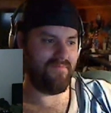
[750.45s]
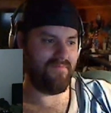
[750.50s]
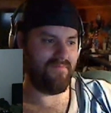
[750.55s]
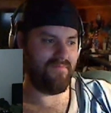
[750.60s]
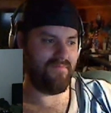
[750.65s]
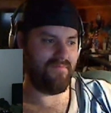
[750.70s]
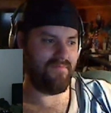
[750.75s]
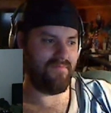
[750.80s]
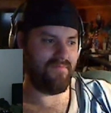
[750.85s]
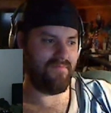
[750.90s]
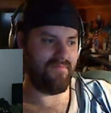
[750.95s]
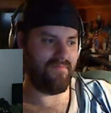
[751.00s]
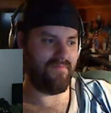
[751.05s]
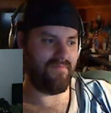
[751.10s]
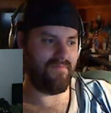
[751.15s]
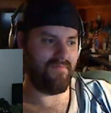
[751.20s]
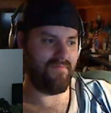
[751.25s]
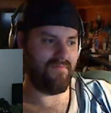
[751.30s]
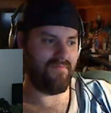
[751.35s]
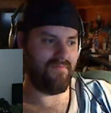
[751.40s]

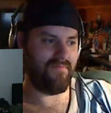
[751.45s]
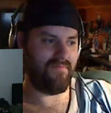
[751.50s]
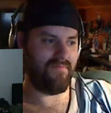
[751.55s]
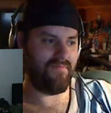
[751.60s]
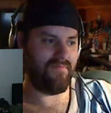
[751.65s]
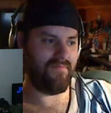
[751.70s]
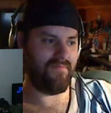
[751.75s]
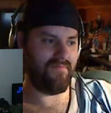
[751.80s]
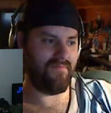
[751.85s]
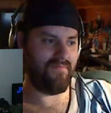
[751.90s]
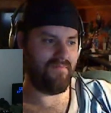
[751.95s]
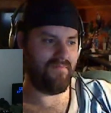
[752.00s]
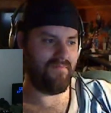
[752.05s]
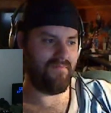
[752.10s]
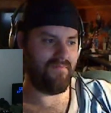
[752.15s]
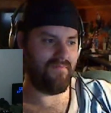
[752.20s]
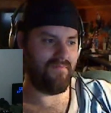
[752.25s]
No one is speaking in this clip.